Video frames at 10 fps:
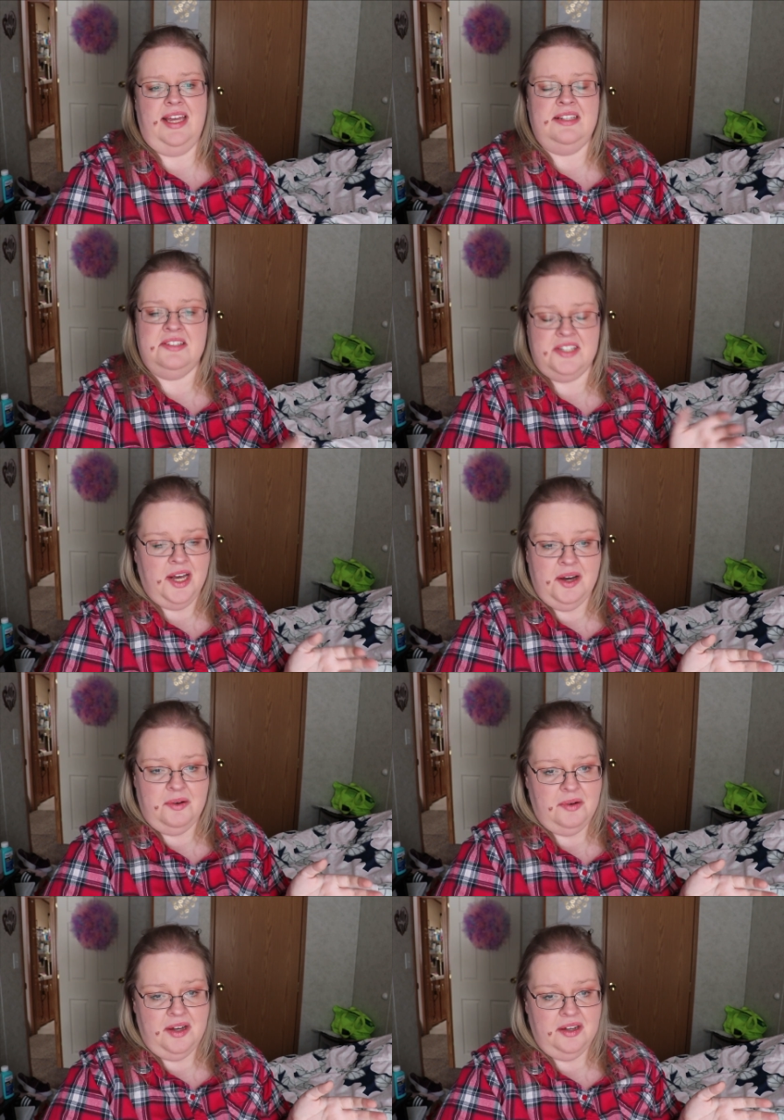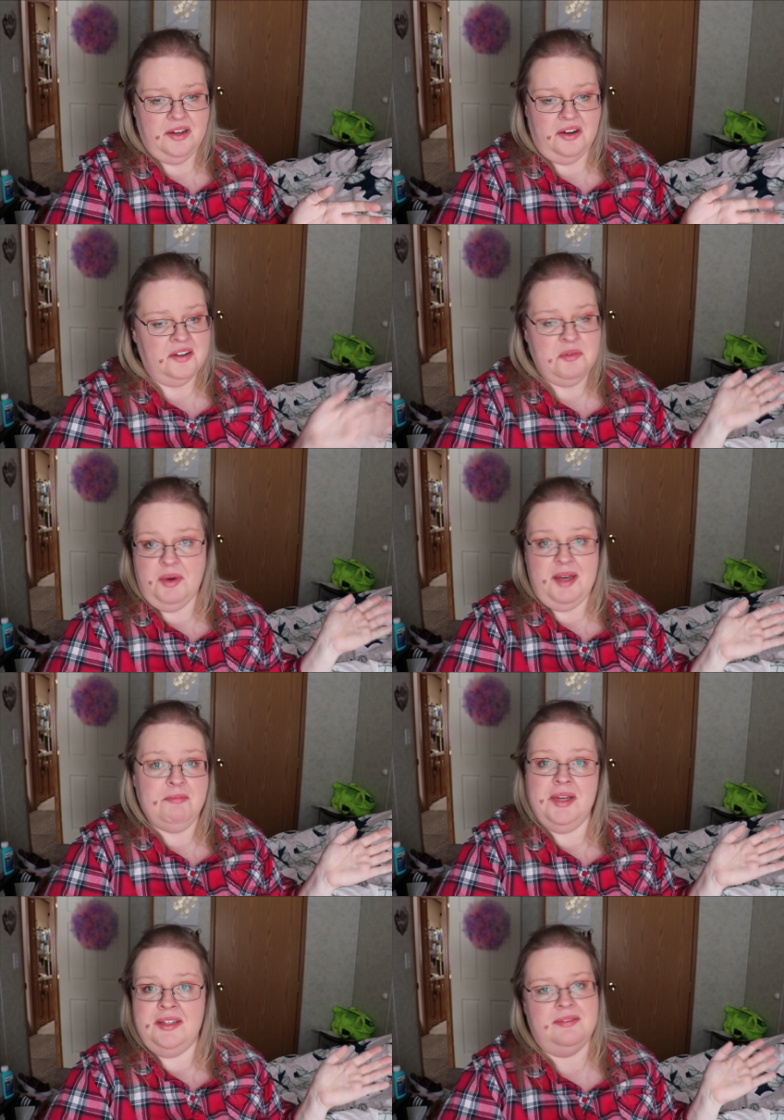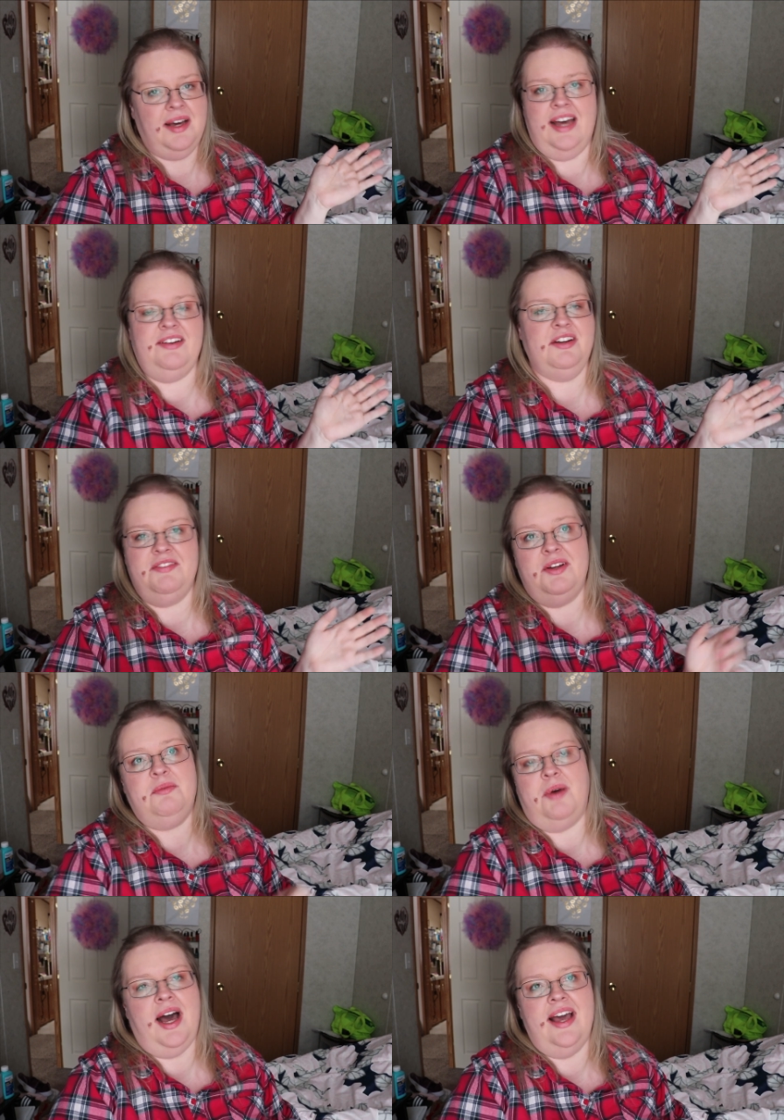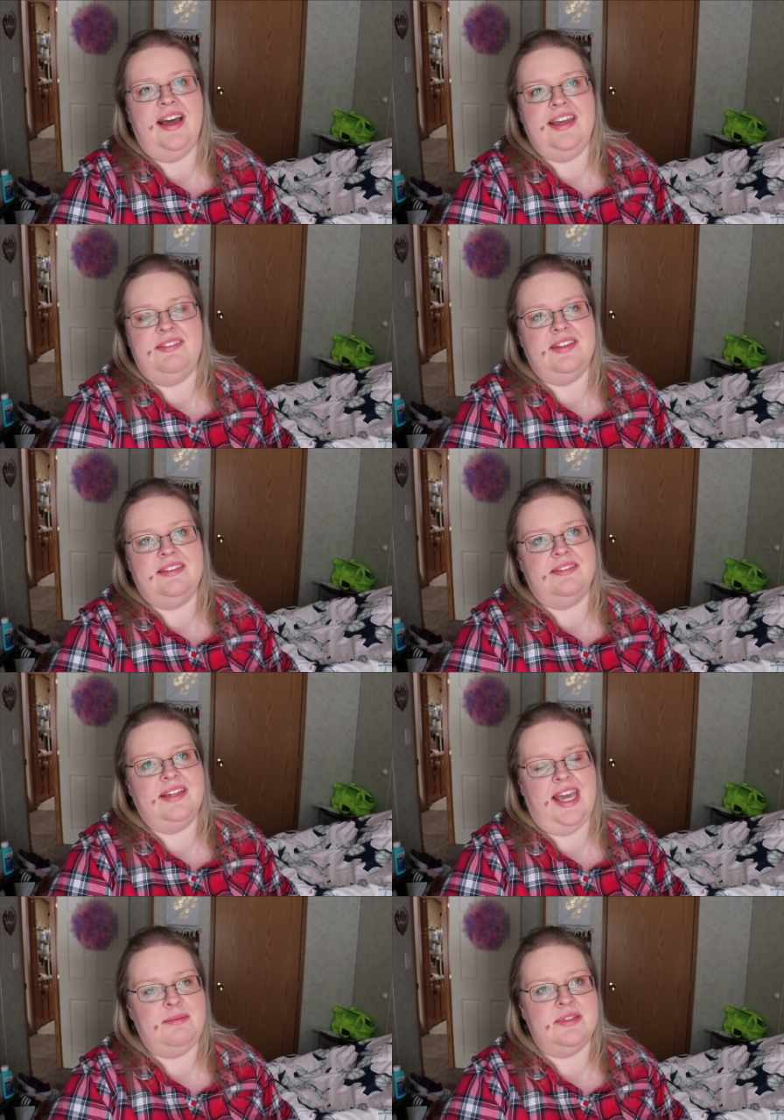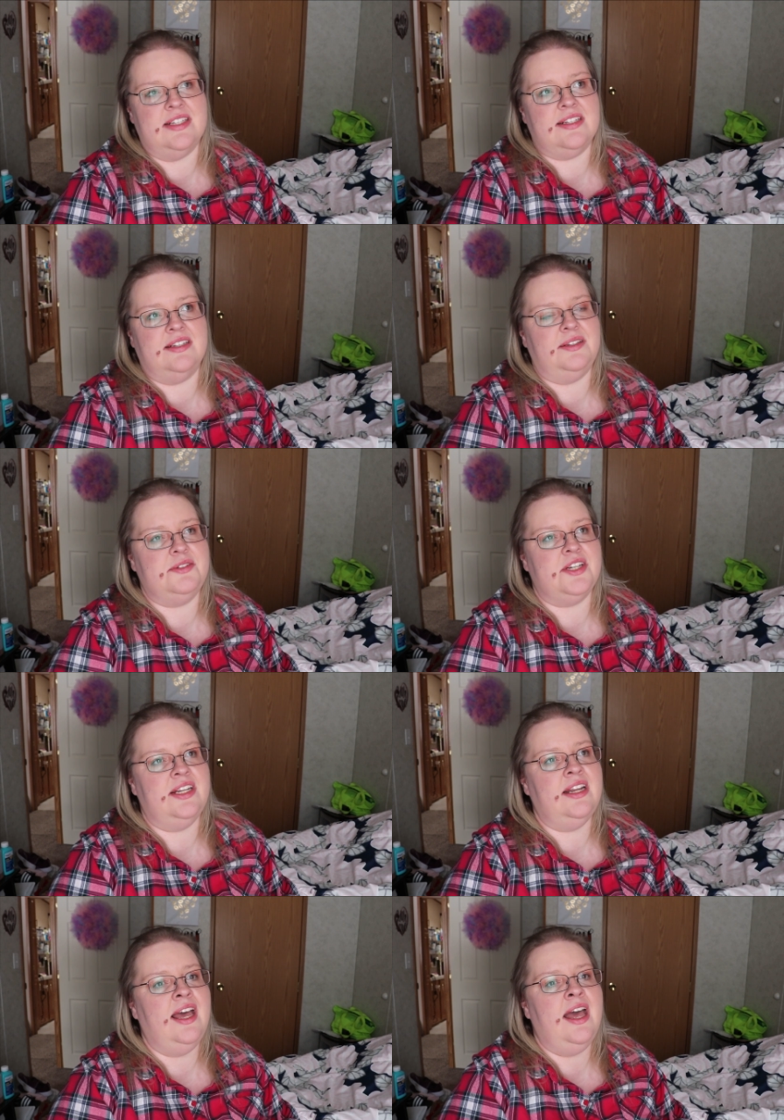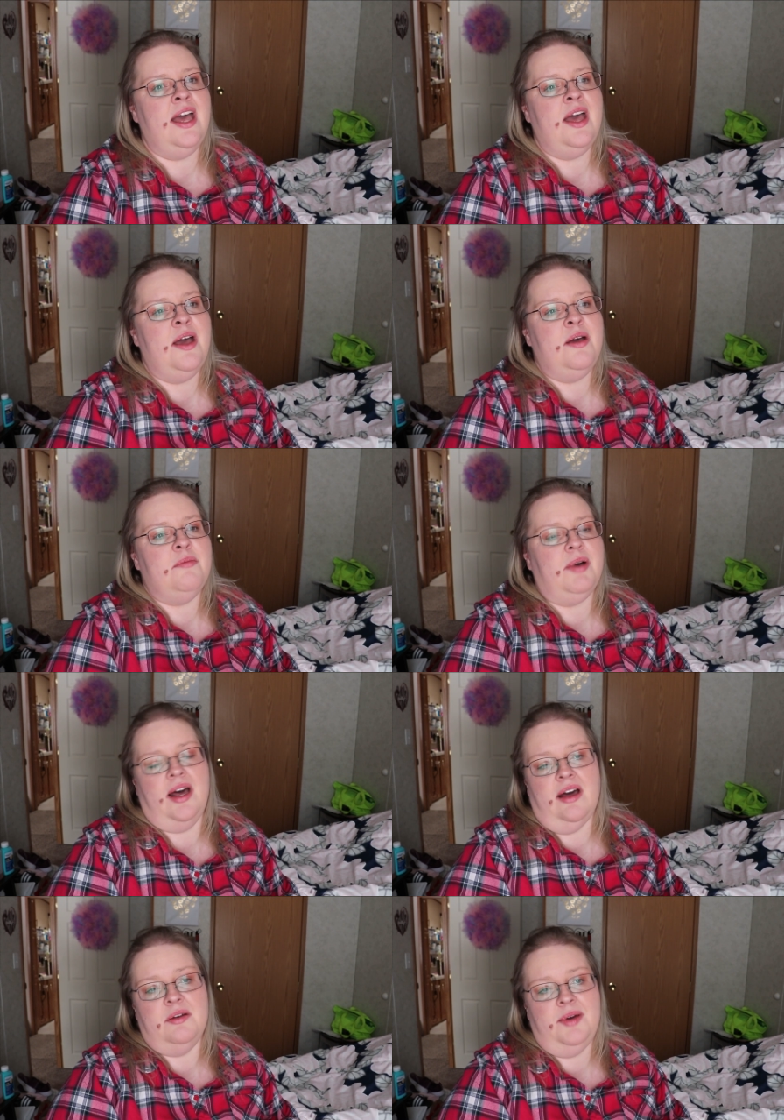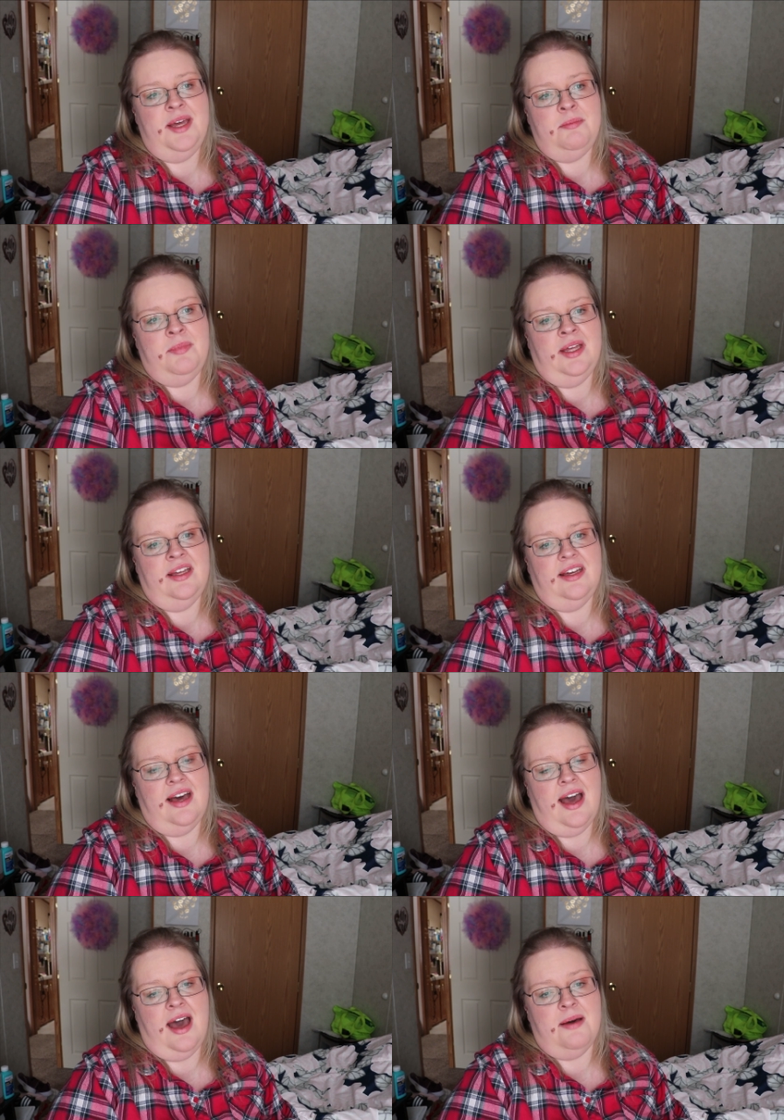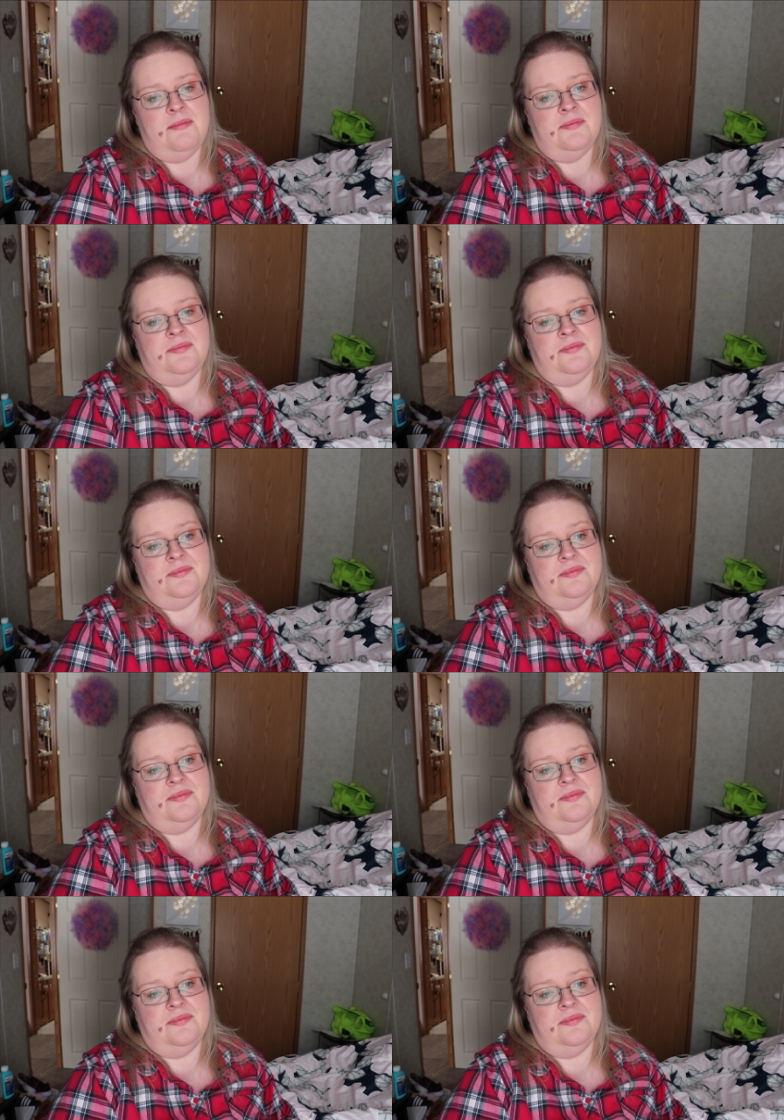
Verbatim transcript: and so on a whim, I don't even know why I even came to this conclusion, but on a whim, um,